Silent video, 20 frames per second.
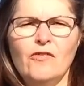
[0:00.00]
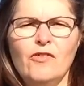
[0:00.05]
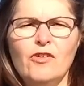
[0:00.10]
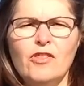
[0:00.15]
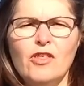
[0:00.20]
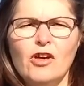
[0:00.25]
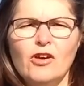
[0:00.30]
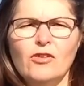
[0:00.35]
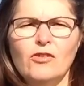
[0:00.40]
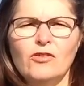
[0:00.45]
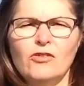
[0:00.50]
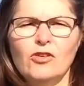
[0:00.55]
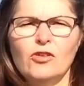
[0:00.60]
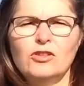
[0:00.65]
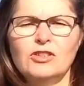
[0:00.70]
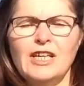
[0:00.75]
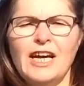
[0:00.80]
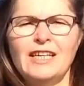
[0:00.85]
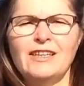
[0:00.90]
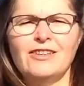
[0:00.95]
For those
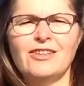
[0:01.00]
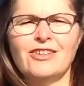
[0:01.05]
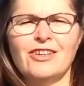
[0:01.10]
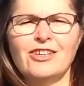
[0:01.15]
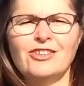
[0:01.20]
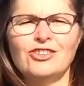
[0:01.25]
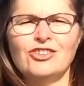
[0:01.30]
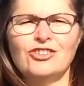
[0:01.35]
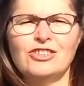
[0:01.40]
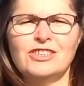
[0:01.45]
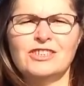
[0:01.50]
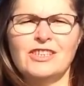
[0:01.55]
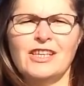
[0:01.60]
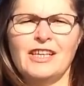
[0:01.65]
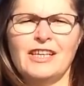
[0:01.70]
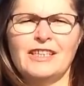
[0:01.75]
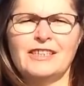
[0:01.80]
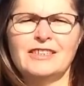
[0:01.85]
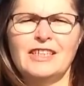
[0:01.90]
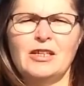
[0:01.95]
who tend the
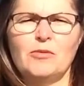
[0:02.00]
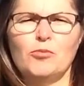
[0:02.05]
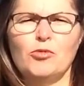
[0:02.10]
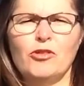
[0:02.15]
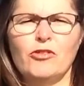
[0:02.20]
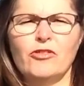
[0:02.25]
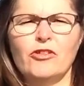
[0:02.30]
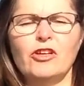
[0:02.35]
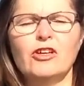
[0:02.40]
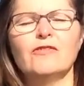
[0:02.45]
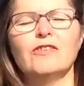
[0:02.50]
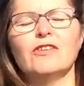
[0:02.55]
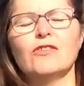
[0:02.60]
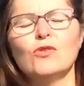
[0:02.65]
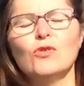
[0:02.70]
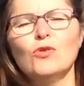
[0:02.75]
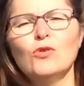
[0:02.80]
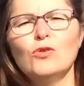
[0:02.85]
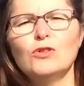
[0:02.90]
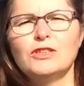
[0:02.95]
countryside and preserve
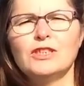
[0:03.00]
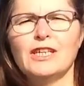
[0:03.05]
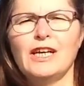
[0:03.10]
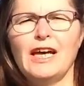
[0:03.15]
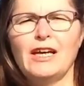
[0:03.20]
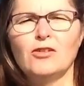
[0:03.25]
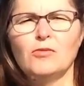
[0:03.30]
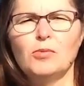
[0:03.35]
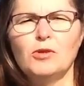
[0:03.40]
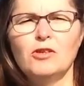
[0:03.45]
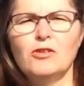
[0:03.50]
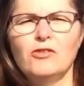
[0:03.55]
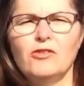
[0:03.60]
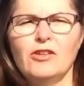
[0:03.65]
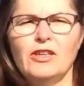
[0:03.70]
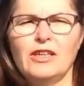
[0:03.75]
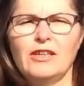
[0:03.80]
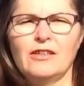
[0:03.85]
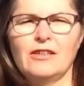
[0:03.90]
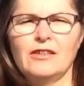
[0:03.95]
its order and
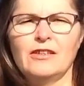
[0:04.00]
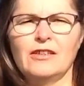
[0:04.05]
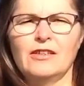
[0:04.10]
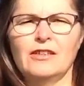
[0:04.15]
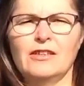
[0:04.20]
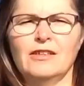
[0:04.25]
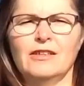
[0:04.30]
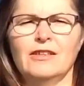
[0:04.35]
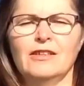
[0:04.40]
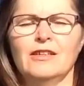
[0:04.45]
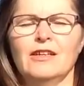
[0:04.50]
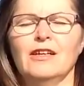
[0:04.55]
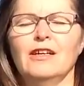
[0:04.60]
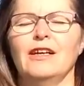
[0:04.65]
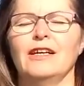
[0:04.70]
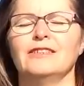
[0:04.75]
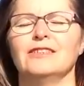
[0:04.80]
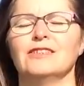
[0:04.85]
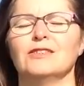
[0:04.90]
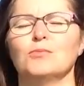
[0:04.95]
beauty,
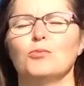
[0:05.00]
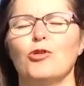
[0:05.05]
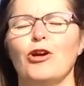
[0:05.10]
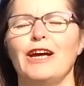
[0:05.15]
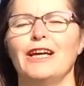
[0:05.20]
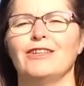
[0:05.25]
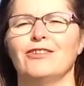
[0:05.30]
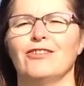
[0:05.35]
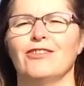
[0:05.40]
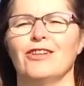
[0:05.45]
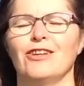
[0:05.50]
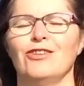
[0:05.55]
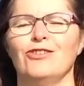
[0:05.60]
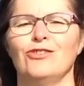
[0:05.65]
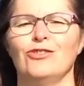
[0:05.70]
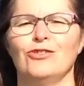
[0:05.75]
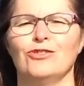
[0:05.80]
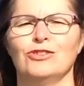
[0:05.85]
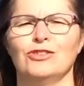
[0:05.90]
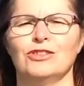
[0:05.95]
let us pray to the
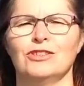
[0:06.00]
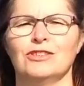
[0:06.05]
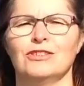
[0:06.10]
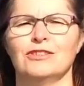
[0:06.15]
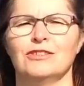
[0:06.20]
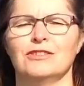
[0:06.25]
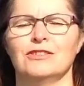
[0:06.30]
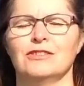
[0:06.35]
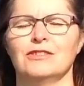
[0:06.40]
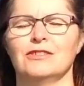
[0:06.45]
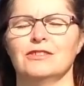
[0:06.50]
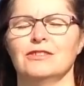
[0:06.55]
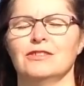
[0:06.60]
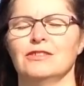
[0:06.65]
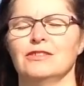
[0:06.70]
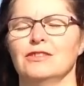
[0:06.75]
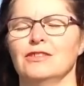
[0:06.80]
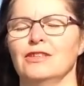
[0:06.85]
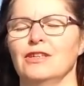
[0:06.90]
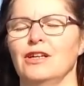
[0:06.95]
Lord.
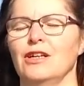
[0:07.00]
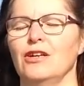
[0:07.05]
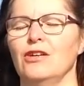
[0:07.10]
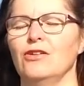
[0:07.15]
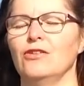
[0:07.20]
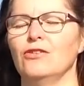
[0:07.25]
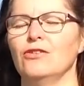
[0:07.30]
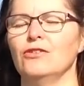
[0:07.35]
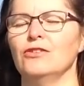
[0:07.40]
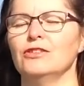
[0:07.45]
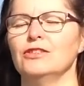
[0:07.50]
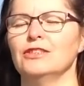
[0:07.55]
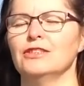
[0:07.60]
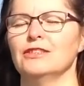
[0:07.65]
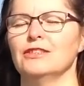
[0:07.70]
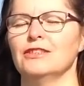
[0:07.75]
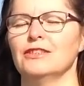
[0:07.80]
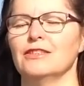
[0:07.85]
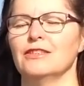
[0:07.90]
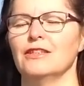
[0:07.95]
Lord,
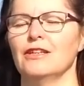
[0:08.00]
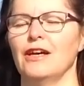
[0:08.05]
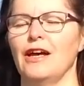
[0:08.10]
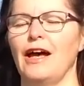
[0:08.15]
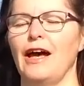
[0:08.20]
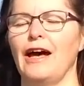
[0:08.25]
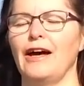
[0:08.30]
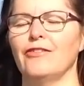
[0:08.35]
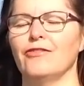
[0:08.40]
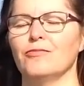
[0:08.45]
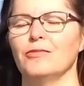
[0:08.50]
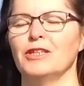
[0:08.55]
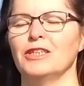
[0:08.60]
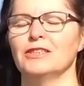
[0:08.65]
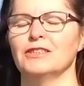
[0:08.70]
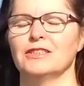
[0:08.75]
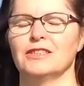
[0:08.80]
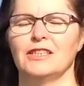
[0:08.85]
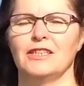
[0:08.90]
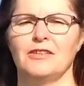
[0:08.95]
have
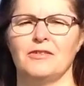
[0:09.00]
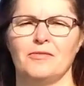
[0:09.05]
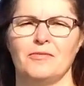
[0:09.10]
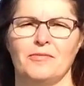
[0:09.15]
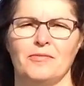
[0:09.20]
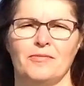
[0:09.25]
mercy.